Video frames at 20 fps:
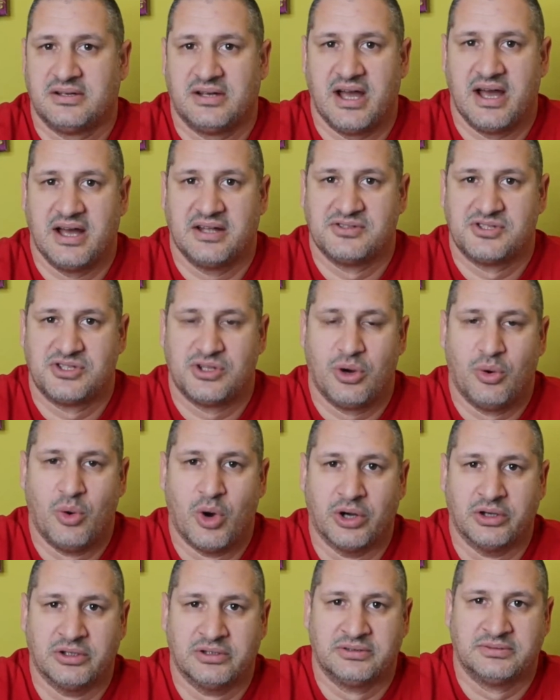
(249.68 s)
and so
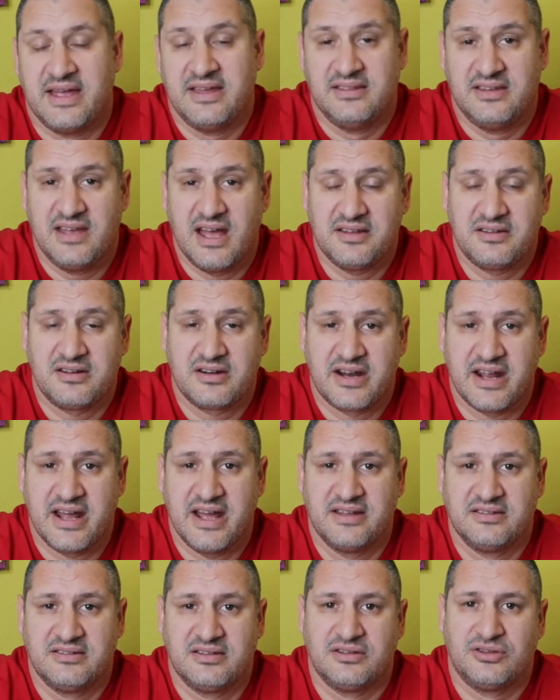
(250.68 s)
on. In the other
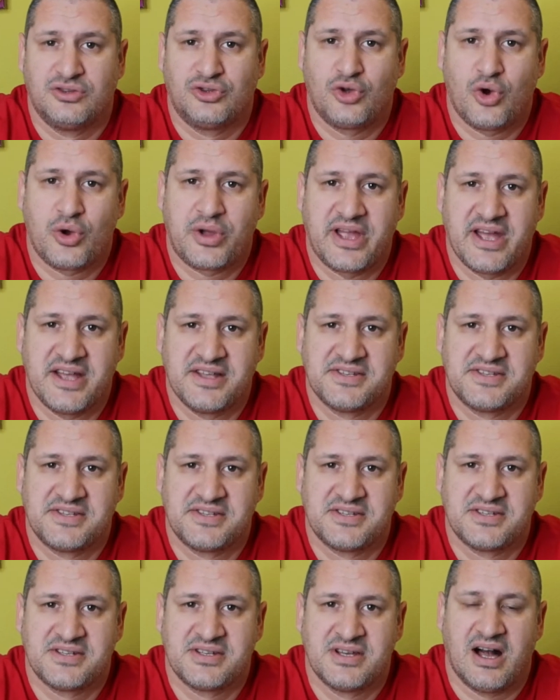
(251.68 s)
hand,
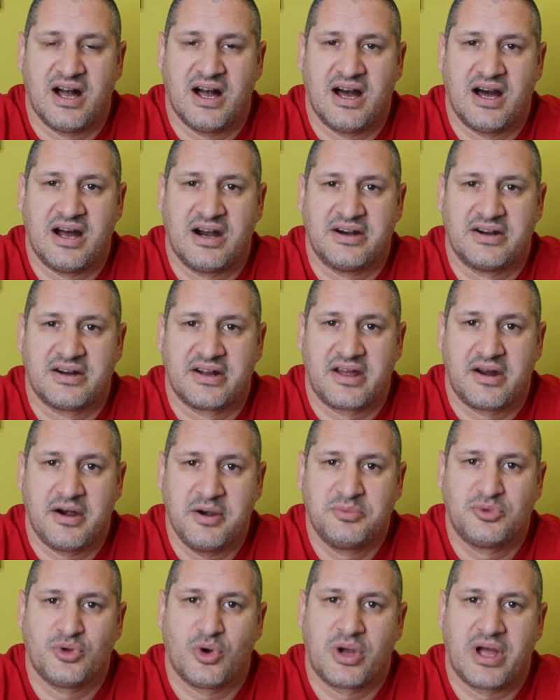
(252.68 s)
tokens are
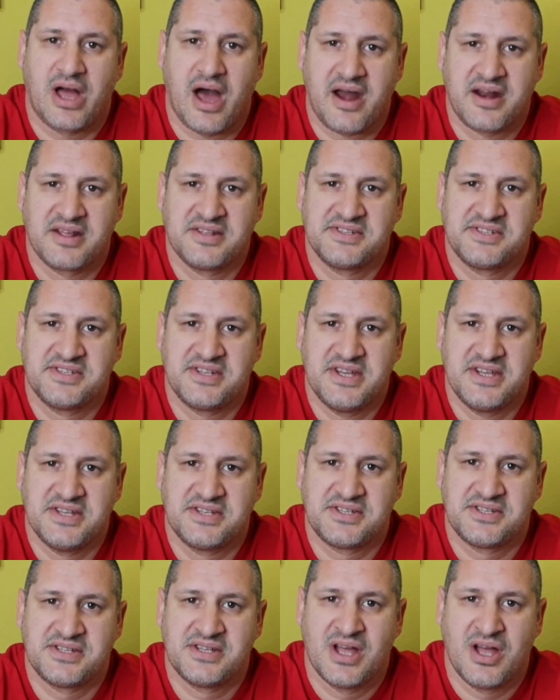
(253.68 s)

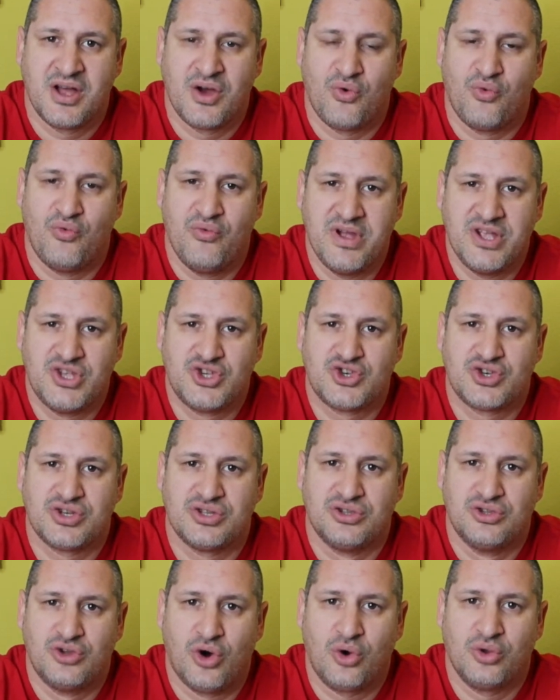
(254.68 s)
cryptocurrencies which
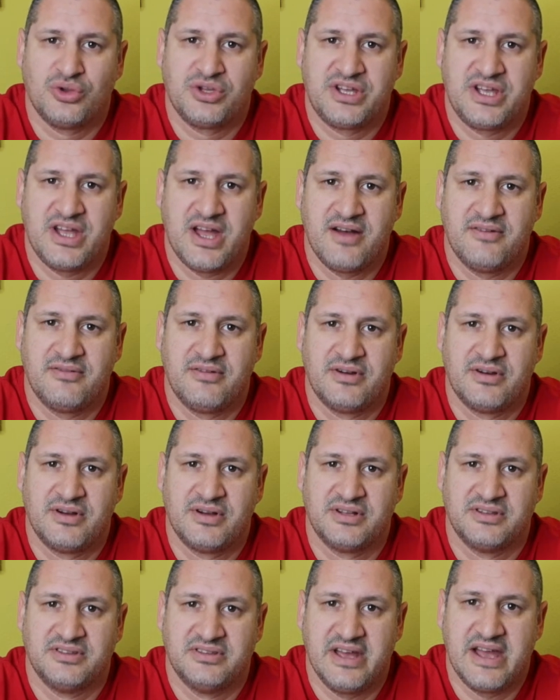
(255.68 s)
don't have
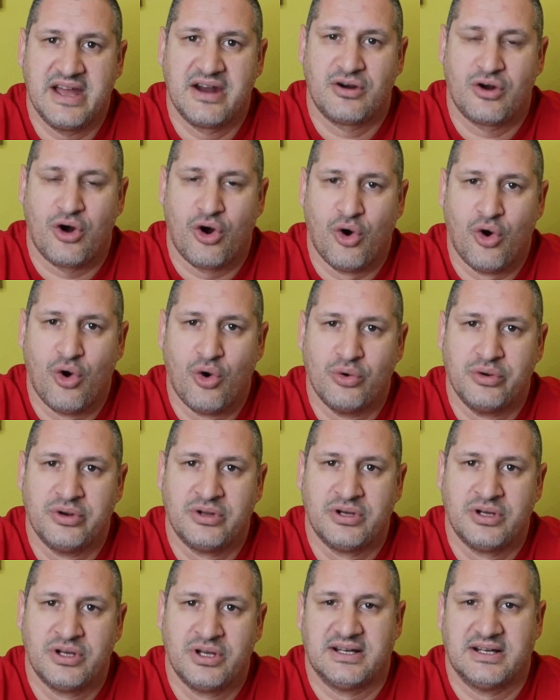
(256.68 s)
their own
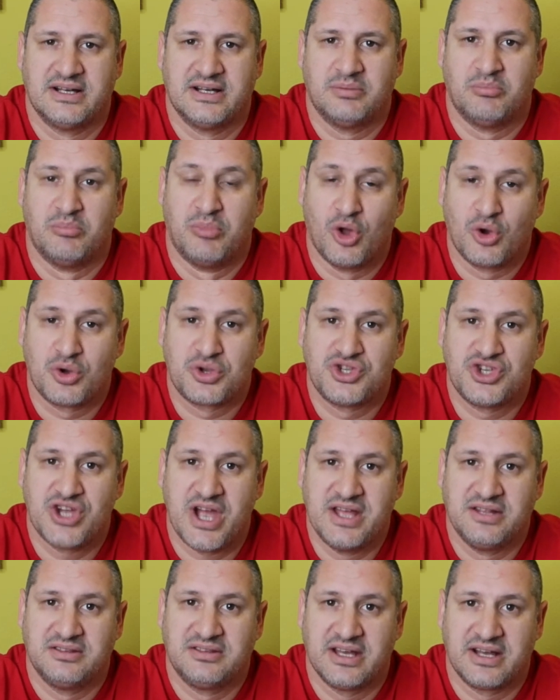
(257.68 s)

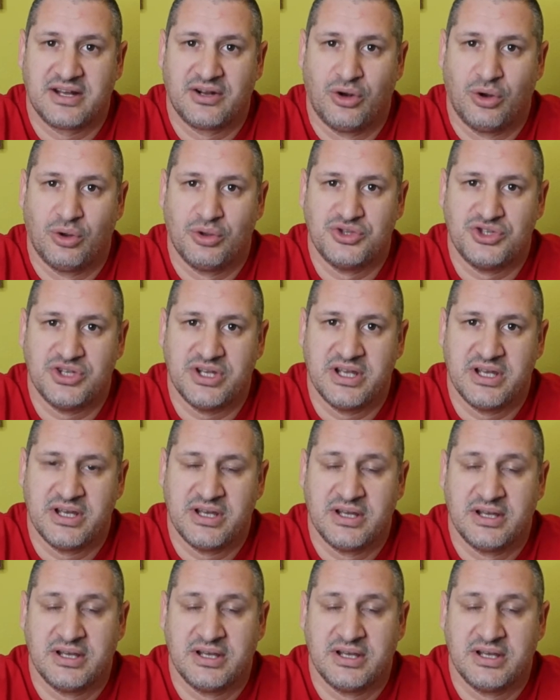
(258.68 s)
blockchain technology.